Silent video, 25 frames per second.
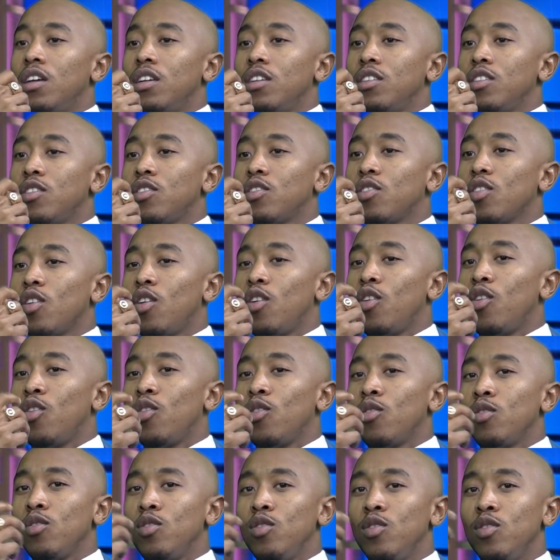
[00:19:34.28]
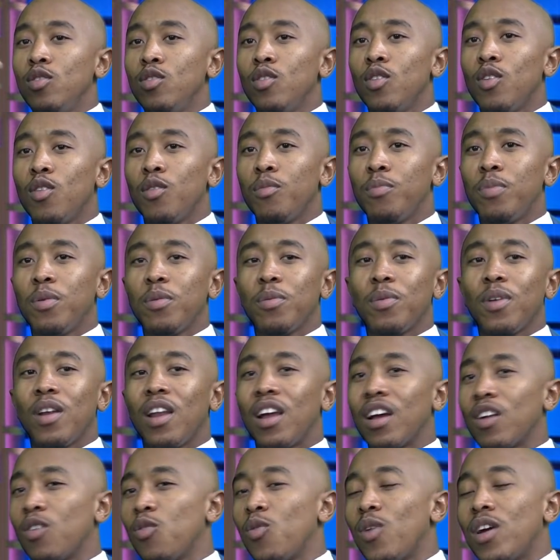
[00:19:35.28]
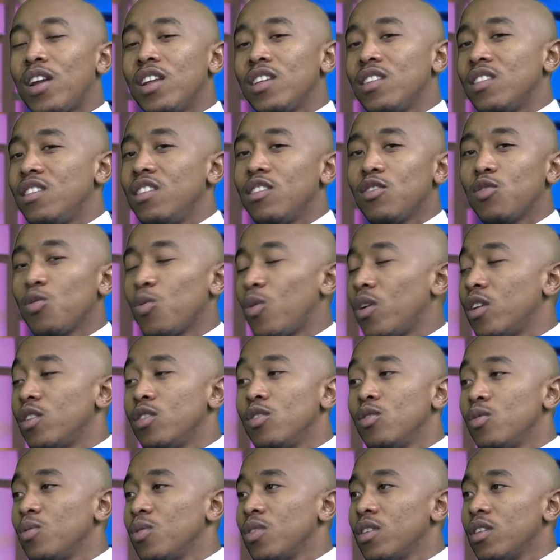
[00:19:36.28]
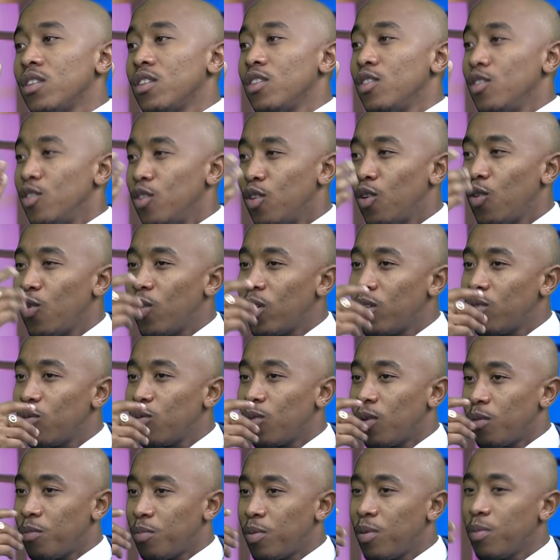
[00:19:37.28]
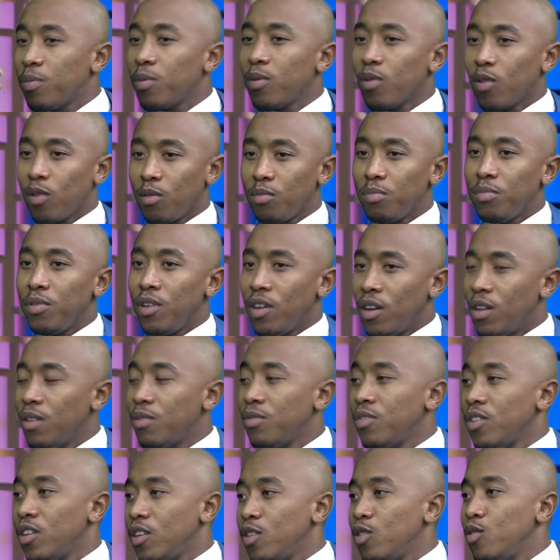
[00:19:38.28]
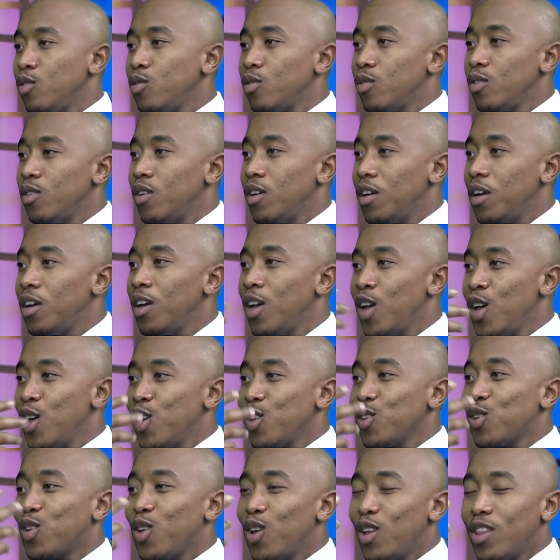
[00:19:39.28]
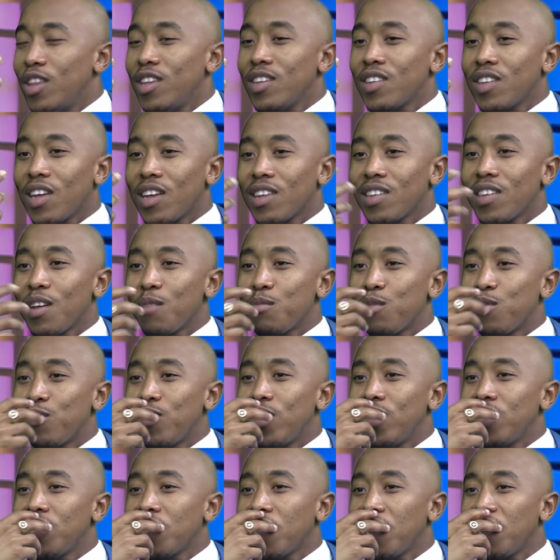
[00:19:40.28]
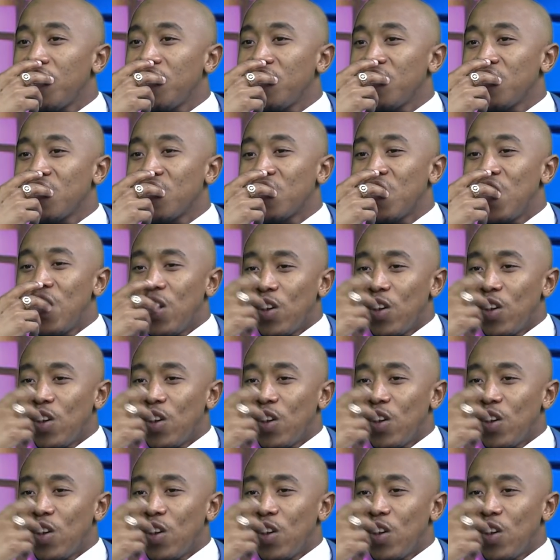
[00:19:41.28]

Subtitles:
So people like, what does this one do? When people don't believe in you. So these are some of the challenges.